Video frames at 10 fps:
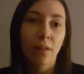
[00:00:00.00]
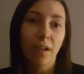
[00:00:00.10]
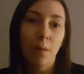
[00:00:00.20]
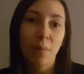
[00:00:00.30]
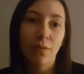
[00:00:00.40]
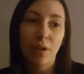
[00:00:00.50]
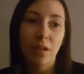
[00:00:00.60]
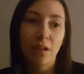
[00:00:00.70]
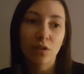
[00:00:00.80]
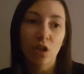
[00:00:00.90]
like I'm
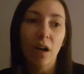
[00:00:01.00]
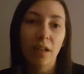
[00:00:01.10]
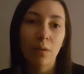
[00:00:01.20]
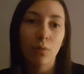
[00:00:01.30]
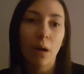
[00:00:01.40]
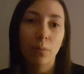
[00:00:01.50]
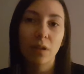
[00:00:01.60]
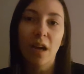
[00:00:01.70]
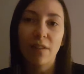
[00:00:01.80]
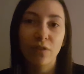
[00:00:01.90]
even talking
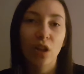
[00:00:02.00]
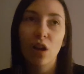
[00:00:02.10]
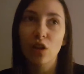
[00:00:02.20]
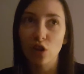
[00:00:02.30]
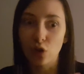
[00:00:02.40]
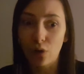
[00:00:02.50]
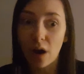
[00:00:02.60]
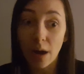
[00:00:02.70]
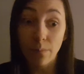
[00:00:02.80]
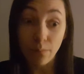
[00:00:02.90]
properly. I feel a
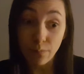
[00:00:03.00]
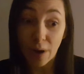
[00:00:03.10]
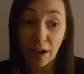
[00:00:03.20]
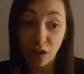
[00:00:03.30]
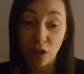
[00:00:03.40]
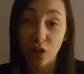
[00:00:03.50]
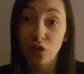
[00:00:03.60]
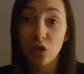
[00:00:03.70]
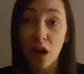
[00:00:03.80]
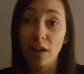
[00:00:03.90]
lot
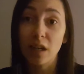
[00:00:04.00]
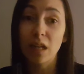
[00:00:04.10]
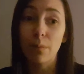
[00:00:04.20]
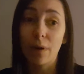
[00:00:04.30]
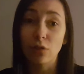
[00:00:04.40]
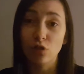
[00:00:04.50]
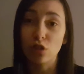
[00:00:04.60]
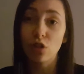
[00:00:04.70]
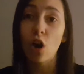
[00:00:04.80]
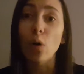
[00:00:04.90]
better talking about
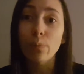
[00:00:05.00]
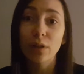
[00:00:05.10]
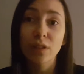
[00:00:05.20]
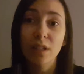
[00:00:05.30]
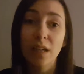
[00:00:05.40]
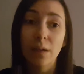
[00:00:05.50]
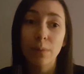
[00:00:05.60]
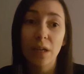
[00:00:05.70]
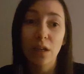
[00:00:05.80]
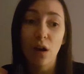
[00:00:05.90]
just openly
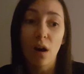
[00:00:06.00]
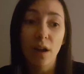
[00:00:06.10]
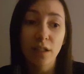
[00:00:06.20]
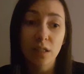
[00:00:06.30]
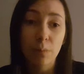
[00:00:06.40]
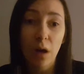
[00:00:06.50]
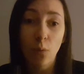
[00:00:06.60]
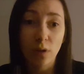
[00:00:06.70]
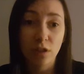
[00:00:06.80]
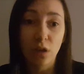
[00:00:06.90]
being honest about
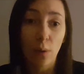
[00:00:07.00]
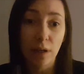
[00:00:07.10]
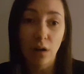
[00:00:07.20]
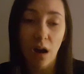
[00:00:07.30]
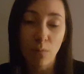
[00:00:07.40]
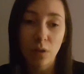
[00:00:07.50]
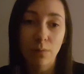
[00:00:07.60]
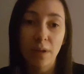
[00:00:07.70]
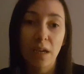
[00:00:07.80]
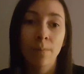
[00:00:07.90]
what's going on with
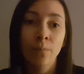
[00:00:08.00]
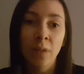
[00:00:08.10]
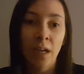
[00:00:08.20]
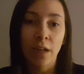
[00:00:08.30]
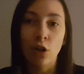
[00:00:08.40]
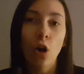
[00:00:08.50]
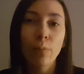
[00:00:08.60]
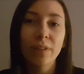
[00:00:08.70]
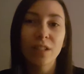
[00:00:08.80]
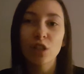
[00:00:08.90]
me and
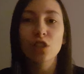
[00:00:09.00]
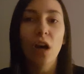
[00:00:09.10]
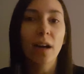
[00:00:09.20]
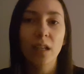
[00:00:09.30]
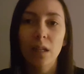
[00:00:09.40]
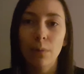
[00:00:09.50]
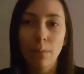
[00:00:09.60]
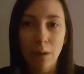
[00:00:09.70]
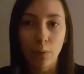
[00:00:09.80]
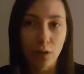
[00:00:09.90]
openly just talking about
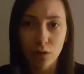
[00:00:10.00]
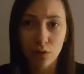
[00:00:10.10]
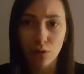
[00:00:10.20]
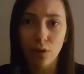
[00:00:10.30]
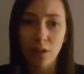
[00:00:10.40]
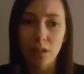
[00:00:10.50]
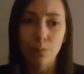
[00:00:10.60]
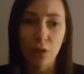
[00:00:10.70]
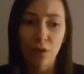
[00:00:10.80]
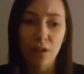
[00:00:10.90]
my personal
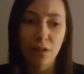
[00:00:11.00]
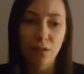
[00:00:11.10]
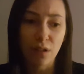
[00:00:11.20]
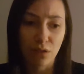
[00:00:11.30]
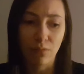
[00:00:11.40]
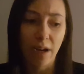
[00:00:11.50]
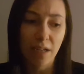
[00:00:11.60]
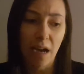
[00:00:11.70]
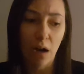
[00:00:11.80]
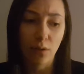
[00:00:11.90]
experiences right
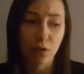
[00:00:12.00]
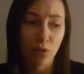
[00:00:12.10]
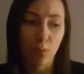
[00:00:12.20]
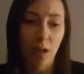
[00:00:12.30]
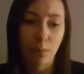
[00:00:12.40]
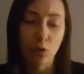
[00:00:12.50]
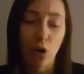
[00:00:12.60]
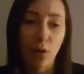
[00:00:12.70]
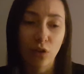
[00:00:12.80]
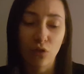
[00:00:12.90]
now and just what I'm
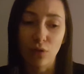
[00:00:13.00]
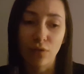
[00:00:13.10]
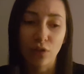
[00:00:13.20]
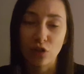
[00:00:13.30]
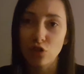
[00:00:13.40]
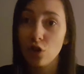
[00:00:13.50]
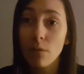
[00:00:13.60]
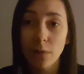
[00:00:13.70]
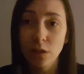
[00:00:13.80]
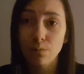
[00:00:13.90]
going through. It feels so
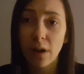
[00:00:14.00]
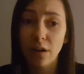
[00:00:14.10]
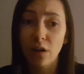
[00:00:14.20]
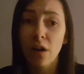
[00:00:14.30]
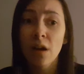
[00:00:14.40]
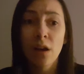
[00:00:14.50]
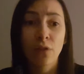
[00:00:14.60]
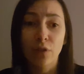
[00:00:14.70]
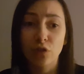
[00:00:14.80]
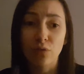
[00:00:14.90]
much better
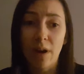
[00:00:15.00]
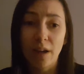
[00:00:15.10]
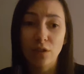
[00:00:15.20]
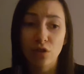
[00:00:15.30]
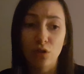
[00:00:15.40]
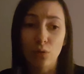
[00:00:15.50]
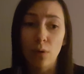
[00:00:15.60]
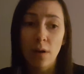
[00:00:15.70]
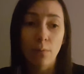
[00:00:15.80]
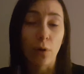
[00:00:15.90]
than trying to
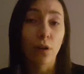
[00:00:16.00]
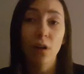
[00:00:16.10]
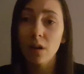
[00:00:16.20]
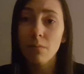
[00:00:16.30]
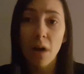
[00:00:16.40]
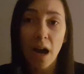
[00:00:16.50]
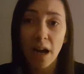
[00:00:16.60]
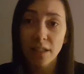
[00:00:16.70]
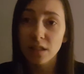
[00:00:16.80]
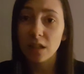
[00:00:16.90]
put on a
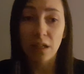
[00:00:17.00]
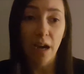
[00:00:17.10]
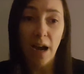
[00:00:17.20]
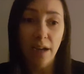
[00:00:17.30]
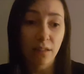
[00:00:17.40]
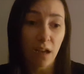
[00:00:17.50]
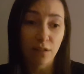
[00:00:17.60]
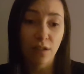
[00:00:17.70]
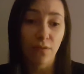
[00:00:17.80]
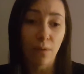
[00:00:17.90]
mask and act as
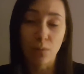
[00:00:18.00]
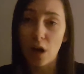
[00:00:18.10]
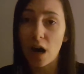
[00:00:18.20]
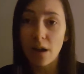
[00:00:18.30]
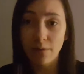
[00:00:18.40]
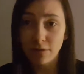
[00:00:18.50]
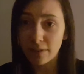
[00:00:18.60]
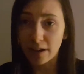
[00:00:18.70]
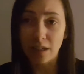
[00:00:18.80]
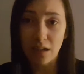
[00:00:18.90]
if I'm not
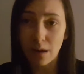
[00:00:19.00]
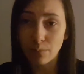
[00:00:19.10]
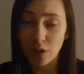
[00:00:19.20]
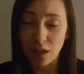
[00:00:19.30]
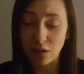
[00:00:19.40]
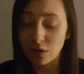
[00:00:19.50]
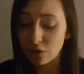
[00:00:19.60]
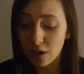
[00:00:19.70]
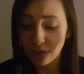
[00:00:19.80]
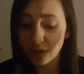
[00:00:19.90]
fucking up and
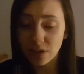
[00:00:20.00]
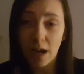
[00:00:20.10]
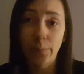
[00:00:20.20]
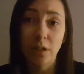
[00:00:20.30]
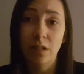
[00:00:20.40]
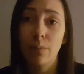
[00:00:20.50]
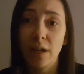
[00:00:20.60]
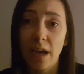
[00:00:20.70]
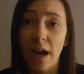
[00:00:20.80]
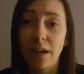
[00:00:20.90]
nothing's happening in my
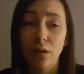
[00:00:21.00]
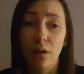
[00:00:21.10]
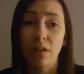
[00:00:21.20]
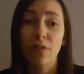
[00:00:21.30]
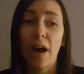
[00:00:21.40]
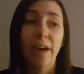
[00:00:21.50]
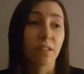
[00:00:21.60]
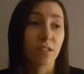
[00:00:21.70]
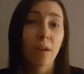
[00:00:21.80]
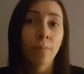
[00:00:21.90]
head and all of that.
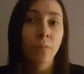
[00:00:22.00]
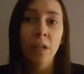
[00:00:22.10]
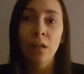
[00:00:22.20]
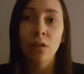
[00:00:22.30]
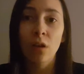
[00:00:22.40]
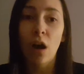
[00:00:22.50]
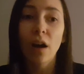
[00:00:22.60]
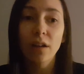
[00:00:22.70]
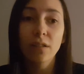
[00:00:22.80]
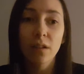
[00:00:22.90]
It's
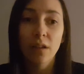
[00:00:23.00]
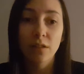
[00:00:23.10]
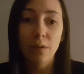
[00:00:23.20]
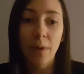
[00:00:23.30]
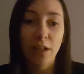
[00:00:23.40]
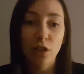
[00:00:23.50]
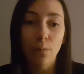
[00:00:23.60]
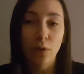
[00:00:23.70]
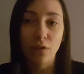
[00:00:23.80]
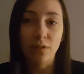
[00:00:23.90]
hard to match
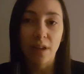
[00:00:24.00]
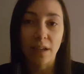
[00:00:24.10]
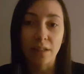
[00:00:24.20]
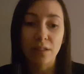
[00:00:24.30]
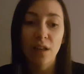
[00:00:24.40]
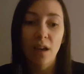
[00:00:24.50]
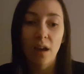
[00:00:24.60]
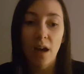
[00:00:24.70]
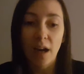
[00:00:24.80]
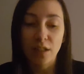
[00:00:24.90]
up those things.
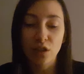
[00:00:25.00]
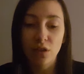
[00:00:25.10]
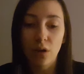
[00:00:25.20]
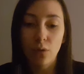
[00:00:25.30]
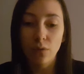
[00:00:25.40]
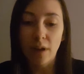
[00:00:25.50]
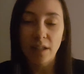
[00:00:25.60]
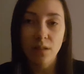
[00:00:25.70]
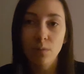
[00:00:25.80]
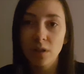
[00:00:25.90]
And so
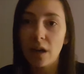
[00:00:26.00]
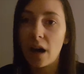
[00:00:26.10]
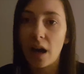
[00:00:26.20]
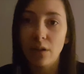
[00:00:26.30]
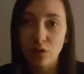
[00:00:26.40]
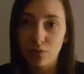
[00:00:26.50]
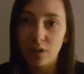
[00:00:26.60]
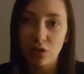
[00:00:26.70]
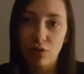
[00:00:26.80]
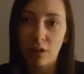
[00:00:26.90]
that's something that I was
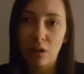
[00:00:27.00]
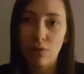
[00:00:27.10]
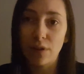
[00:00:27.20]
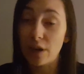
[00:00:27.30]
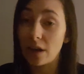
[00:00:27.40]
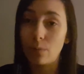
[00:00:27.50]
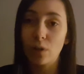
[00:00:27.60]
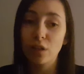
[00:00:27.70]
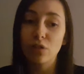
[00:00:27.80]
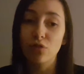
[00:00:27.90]
really struggling with and I'm
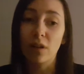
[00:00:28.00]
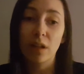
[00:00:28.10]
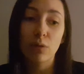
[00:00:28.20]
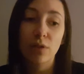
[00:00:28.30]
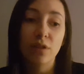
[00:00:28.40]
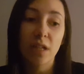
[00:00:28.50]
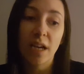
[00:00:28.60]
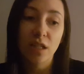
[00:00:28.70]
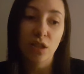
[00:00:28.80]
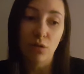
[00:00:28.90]
really struggling with
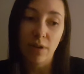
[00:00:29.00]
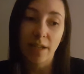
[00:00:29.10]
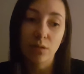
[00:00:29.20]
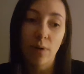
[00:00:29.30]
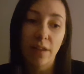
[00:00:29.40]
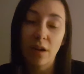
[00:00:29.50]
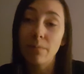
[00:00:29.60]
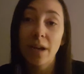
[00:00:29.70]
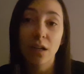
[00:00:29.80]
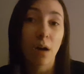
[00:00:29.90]
today. So that's why there
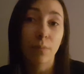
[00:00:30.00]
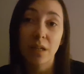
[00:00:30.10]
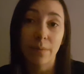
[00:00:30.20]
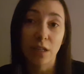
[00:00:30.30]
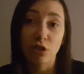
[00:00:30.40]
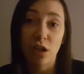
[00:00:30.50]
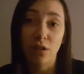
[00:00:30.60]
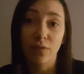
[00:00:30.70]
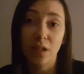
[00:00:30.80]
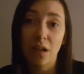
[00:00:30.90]
may not be a main
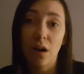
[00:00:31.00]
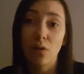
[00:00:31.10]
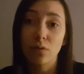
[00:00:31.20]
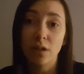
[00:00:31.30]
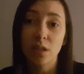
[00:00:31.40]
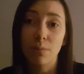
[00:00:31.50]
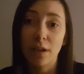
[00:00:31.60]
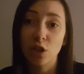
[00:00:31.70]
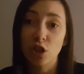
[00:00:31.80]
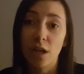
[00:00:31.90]
channel video, not to
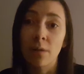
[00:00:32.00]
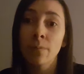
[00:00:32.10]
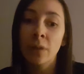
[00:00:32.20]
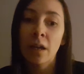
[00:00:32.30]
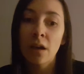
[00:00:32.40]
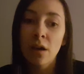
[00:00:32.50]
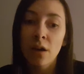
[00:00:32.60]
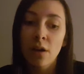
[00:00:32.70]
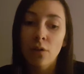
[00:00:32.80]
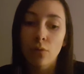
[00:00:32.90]
mention
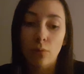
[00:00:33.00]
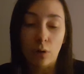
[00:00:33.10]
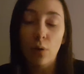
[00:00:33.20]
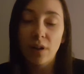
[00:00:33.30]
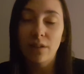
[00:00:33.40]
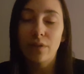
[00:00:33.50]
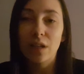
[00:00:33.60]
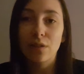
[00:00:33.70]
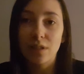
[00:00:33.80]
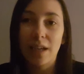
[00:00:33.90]
recording
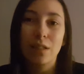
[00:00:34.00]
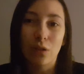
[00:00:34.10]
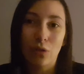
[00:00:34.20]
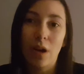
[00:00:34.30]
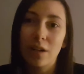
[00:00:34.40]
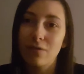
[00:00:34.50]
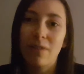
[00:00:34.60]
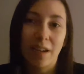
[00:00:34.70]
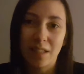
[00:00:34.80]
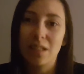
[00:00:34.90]
videos takes a lot of
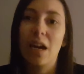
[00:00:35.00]
fucking